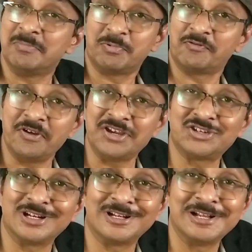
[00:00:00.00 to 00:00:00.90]

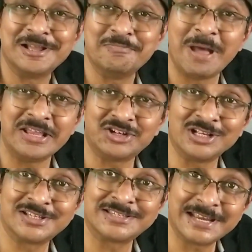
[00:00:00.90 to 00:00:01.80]
professional
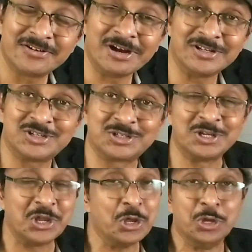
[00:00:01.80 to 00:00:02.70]
magical secrets,